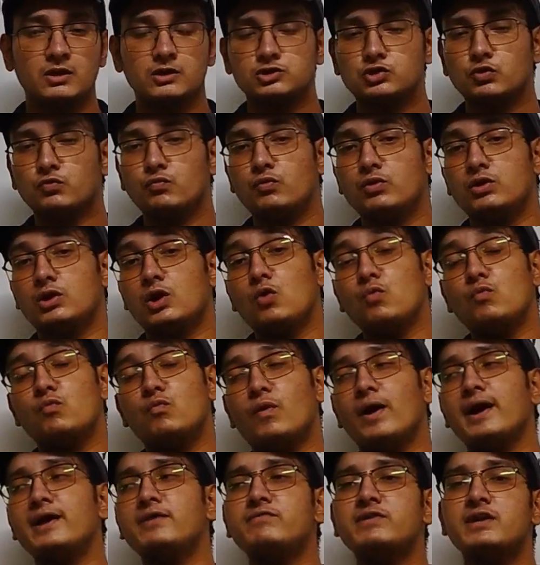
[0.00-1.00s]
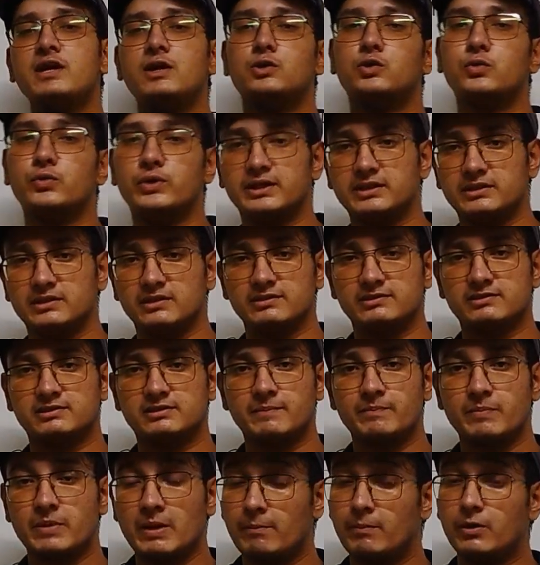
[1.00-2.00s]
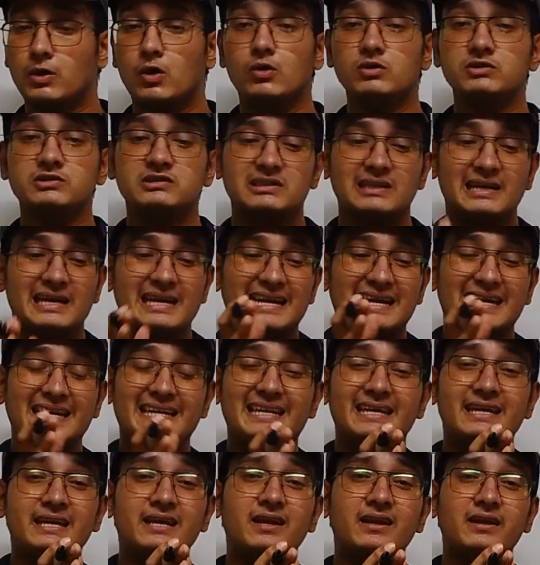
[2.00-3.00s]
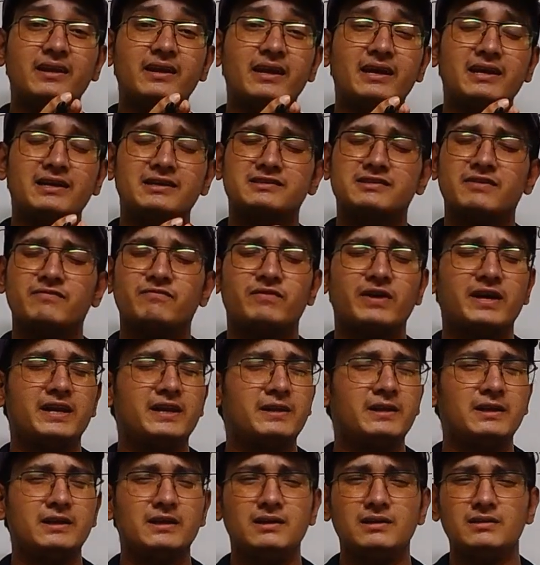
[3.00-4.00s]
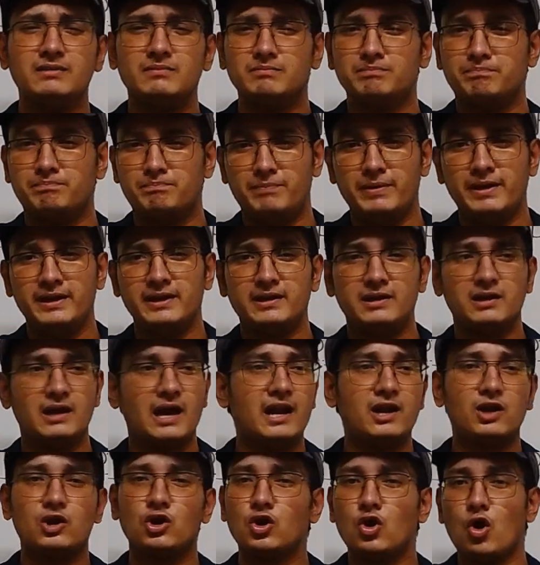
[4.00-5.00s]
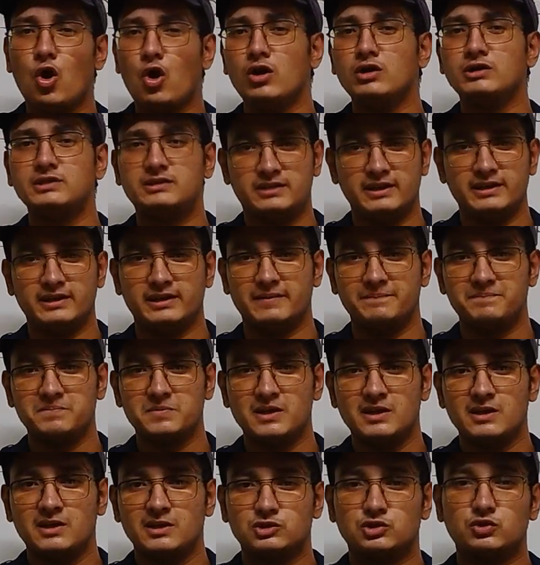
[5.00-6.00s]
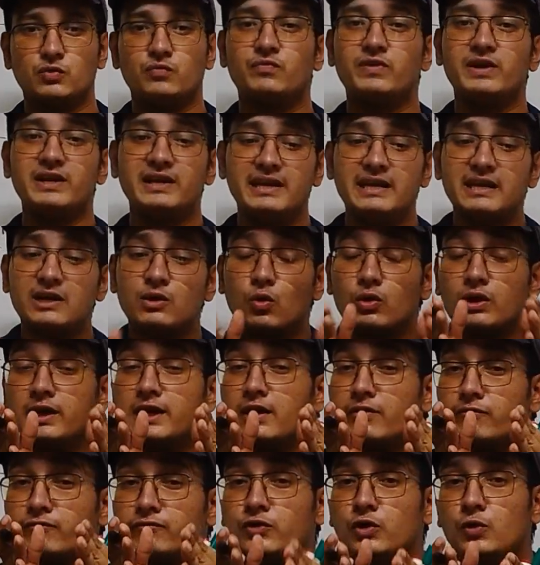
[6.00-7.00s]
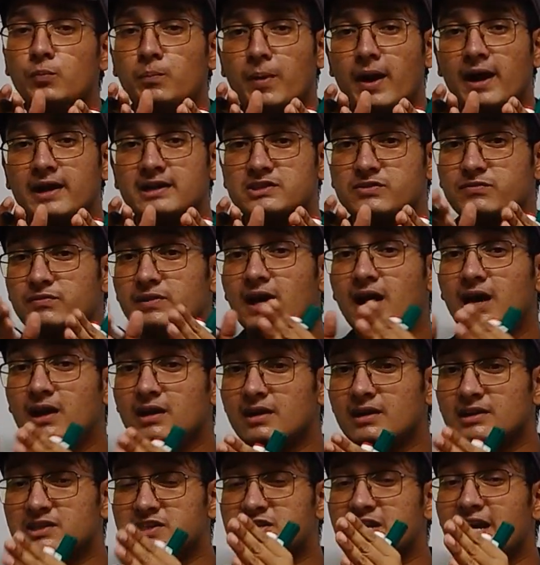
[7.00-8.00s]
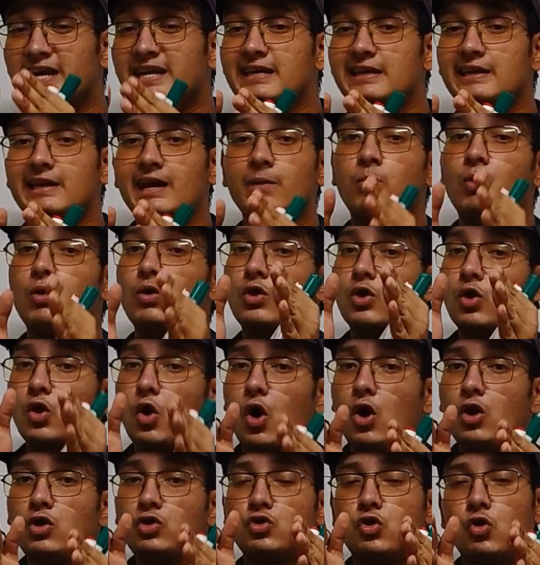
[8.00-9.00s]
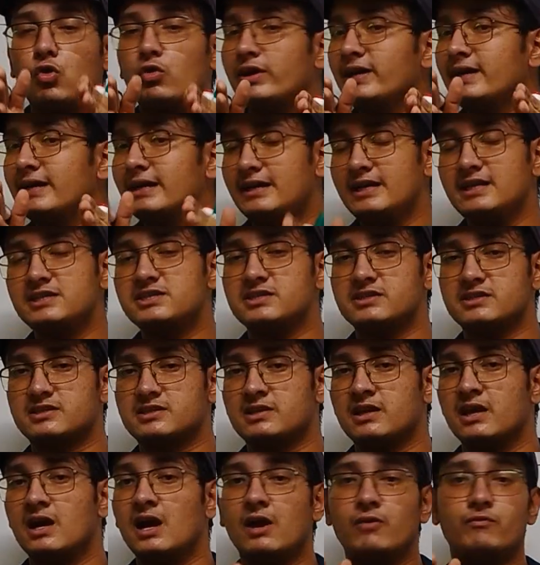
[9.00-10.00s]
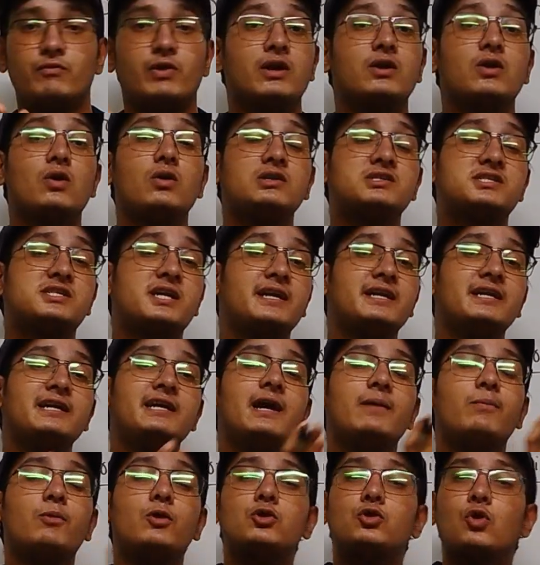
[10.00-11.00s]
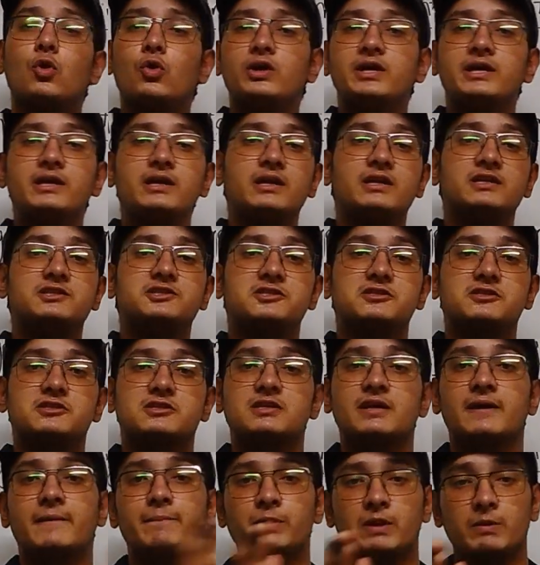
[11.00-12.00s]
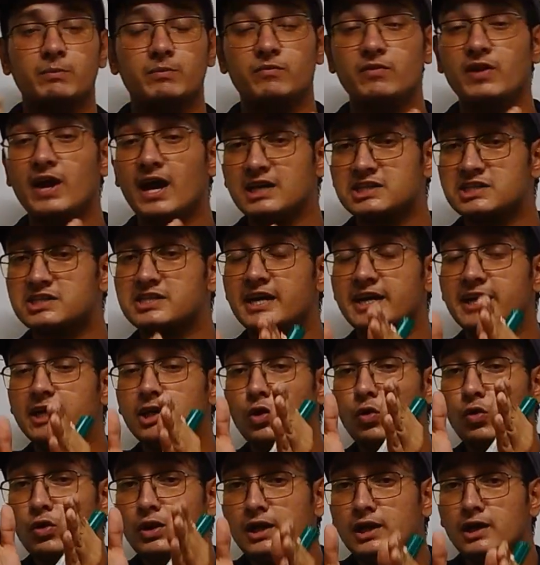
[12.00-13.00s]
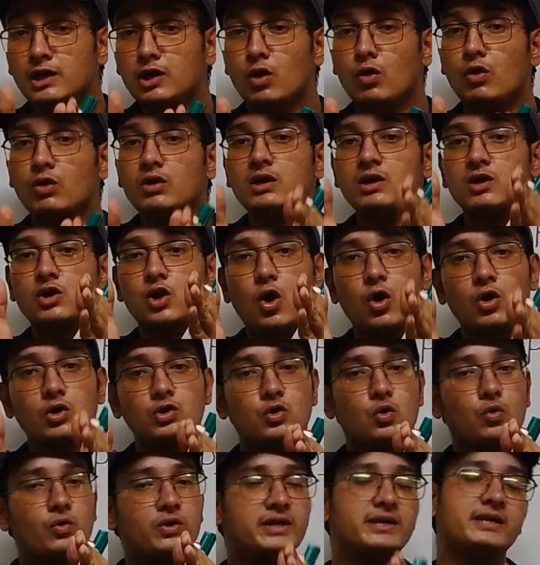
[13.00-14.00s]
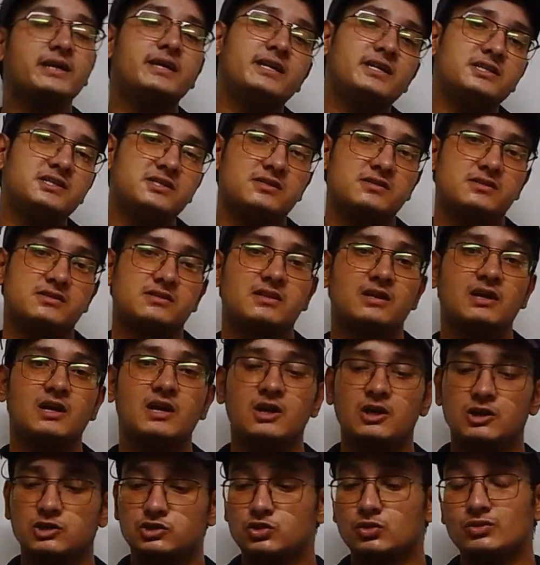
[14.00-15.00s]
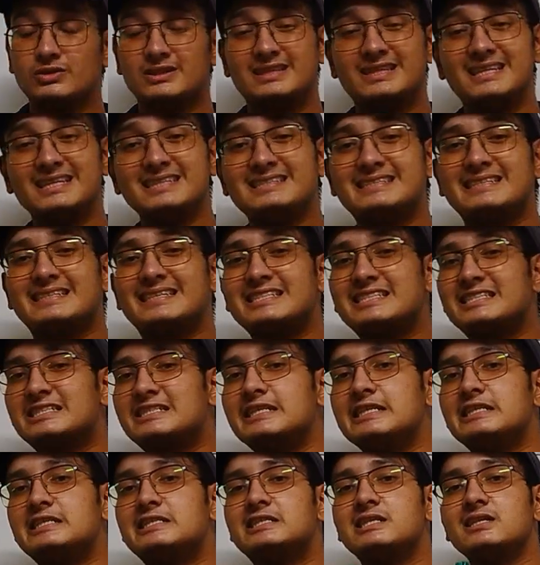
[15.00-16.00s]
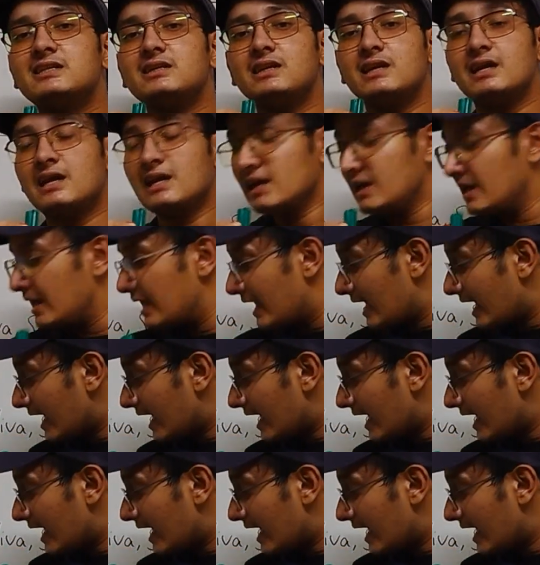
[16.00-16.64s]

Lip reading: So now why we are doing this? Because DNA is a very big and long thing. So we need only a few parts. We are studying about non-coding regions. We are not studying about coding regions. We are studying only on non-coding regions. So this restriction